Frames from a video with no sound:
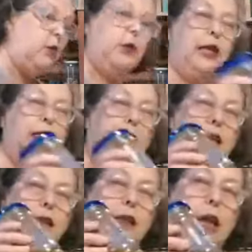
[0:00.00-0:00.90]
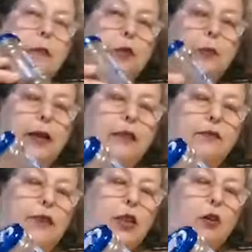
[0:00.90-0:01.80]
you get the capers packed in
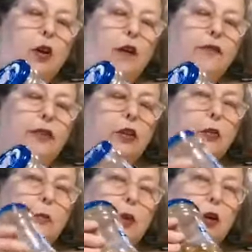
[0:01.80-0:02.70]
vinegar, often they're the bigger